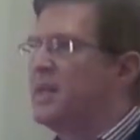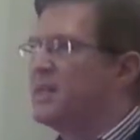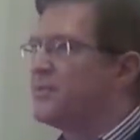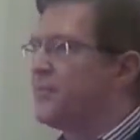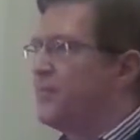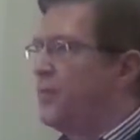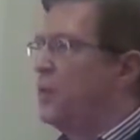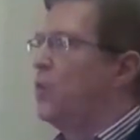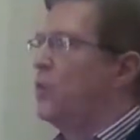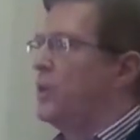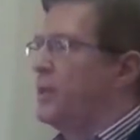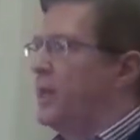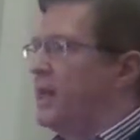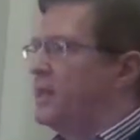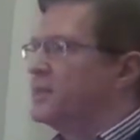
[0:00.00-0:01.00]
it has
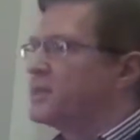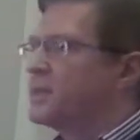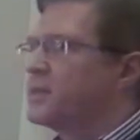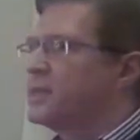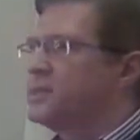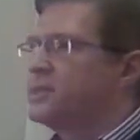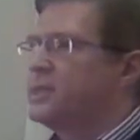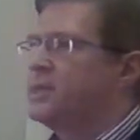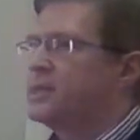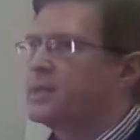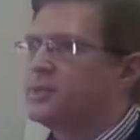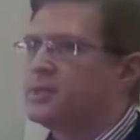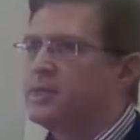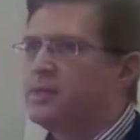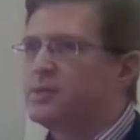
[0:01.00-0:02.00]
fallen and it's going to
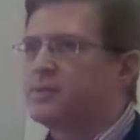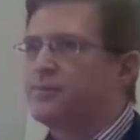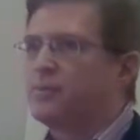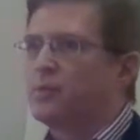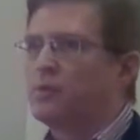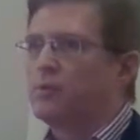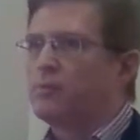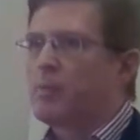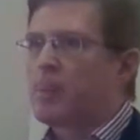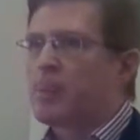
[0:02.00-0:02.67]
continue to fall.